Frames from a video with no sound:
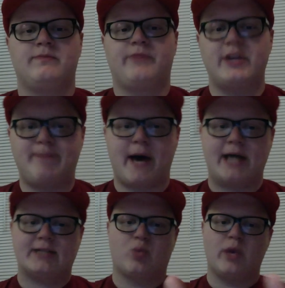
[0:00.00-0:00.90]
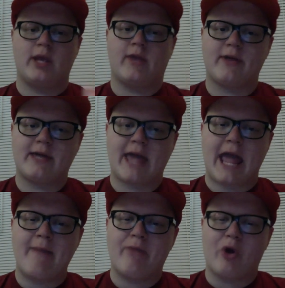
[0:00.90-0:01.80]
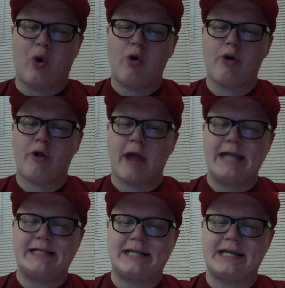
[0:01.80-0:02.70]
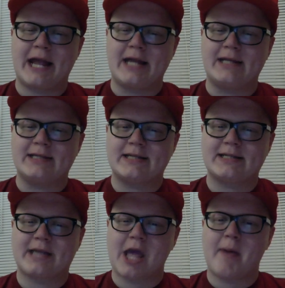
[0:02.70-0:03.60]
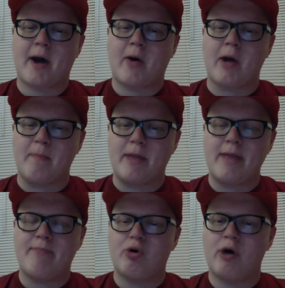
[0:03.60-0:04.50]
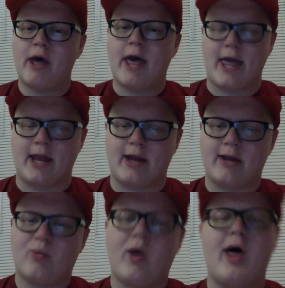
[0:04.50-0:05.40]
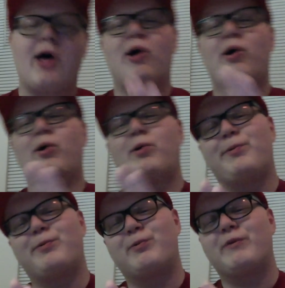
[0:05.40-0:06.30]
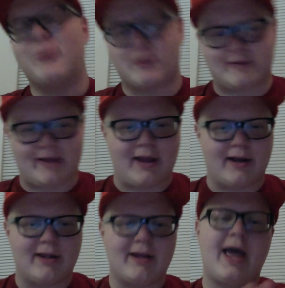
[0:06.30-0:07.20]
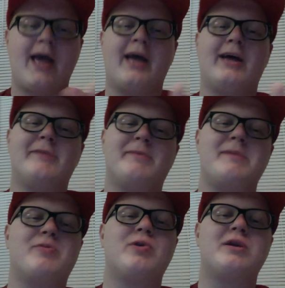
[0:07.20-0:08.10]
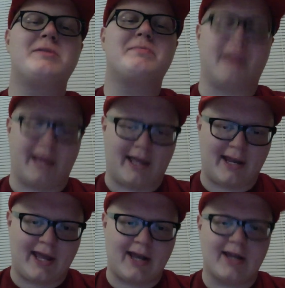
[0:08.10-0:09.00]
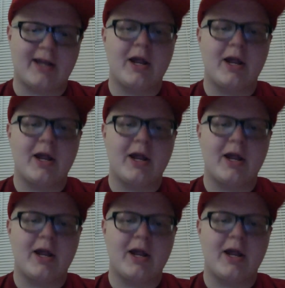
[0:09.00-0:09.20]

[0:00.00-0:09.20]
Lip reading: This past week, the game The Order 1886 came out and people hated it. Well, reviewers hated it, and people who didn't play it hated it.